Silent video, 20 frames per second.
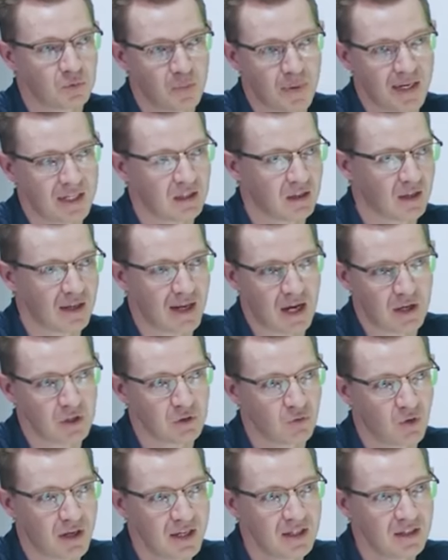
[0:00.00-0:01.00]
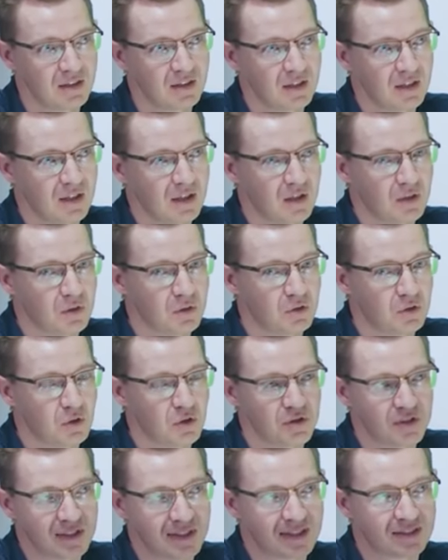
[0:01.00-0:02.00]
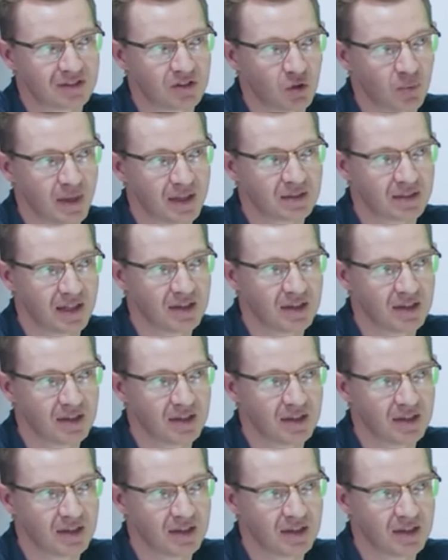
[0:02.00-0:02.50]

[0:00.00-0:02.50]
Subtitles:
depending on how you run it. Do you think it still makes